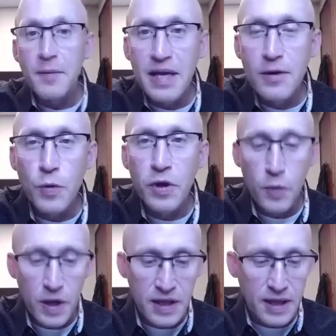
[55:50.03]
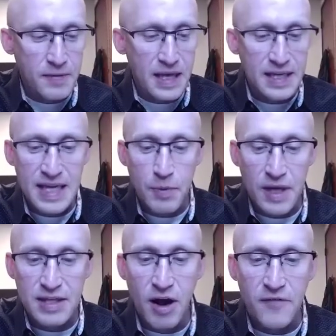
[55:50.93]
me really quickly. Uh, the example I
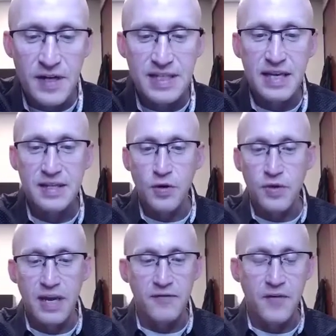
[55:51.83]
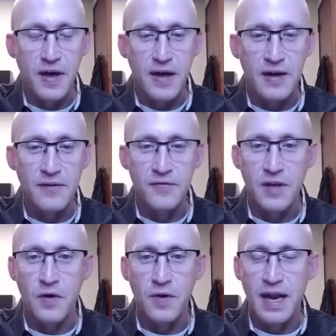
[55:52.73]
see often is in. So then, if uh, if you
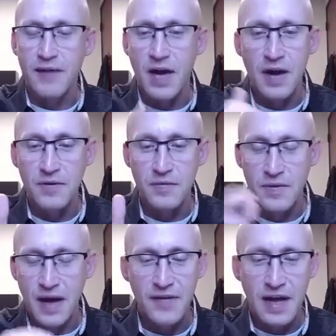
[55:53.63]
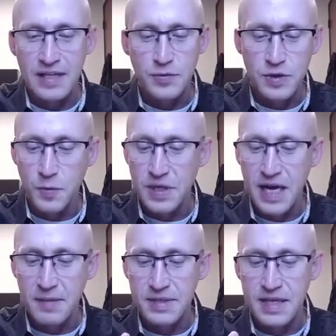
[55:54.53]
know, and I've got, I've had this one so many
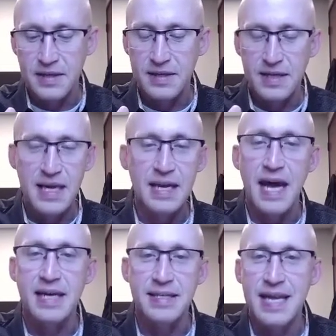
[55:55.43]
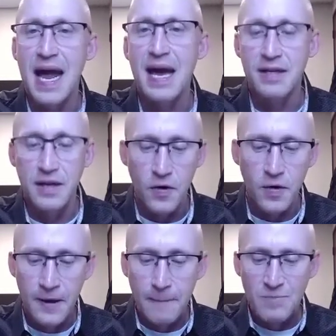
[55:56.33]
times. Then kid asks dad, you know,
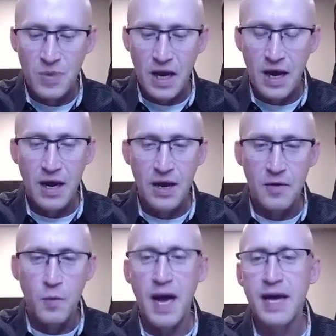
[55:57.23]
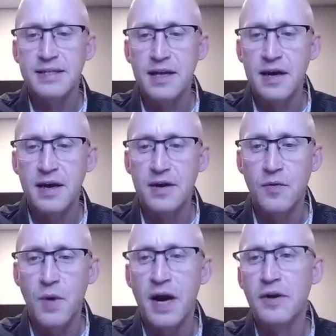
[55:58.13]
uh, why is uh,
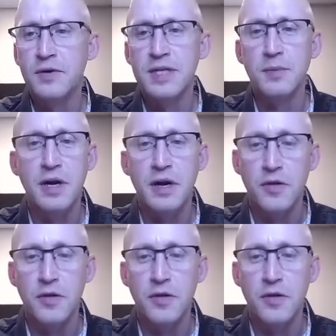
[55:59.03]
why are you sleeping in another